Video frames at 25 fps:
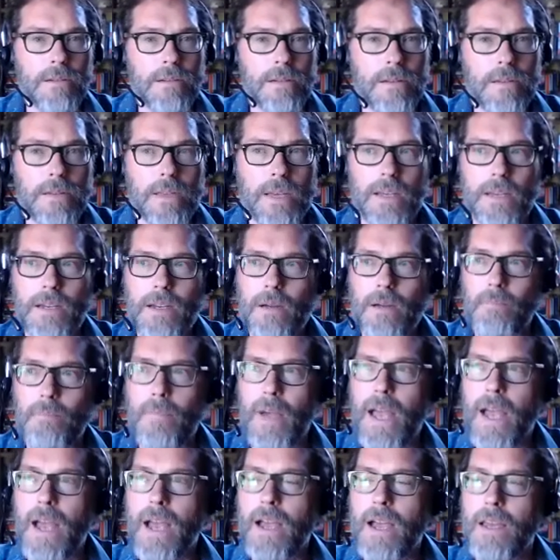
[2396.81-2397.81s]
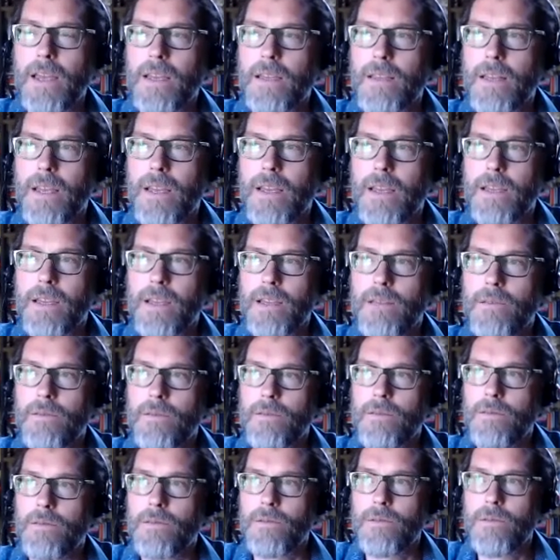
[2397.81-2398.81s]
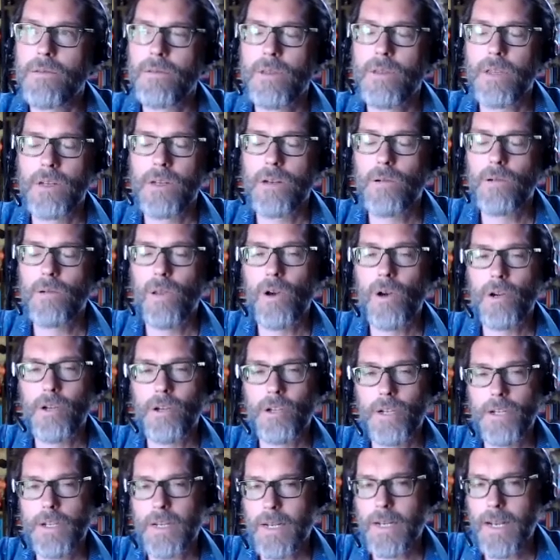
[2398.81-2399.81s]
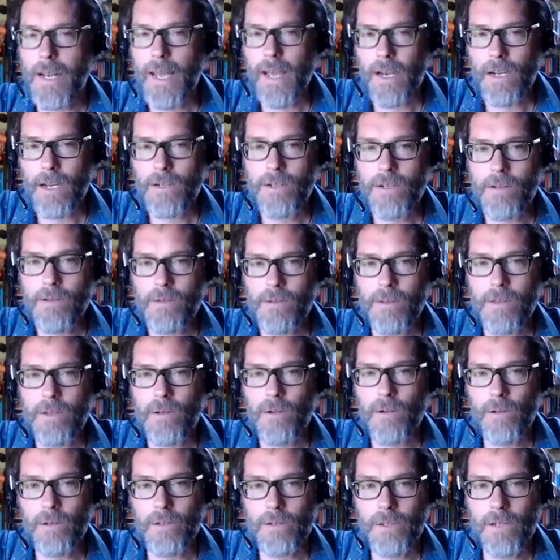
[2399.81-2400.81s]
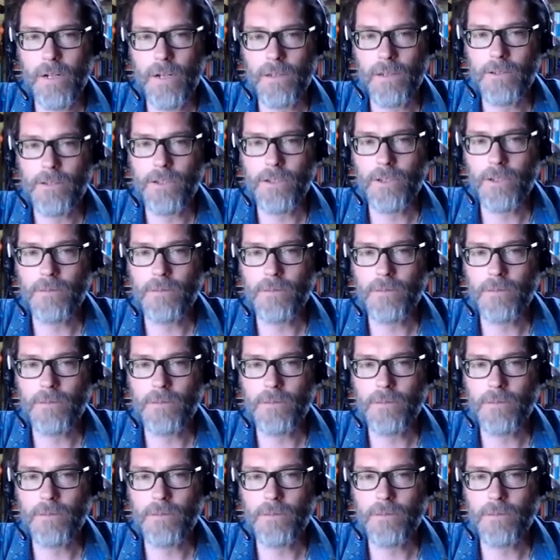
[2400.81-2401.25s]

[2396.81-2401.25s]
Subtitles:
they come back and they no longer connect to the old culture.